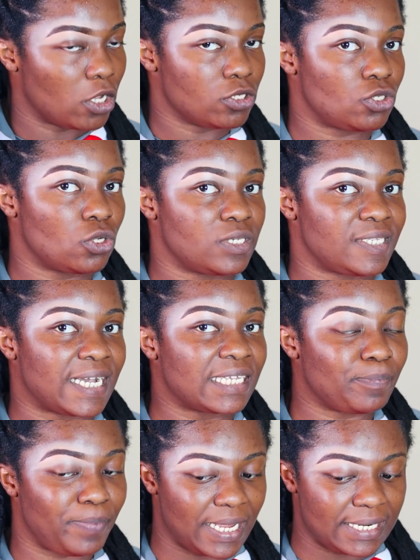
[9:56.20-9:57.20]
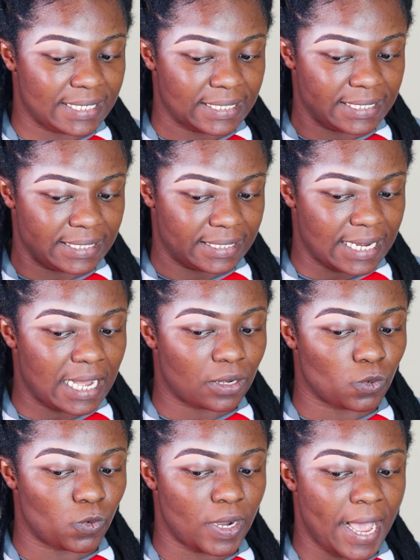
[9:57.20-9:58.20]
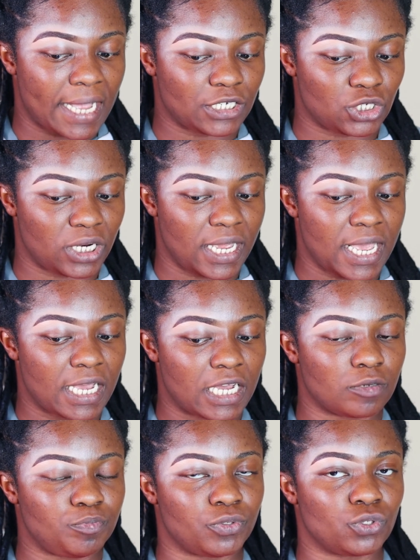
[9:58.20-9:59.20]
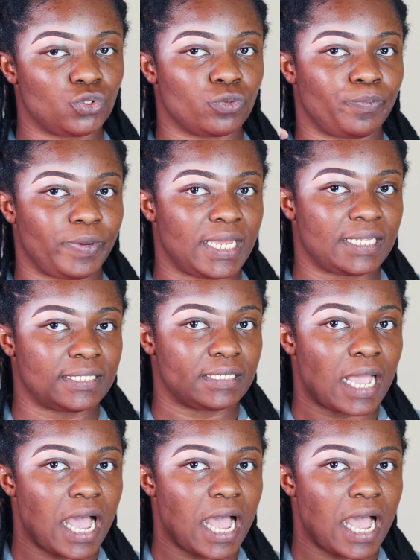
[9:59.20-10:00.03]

So start blending the down will actually help you to blend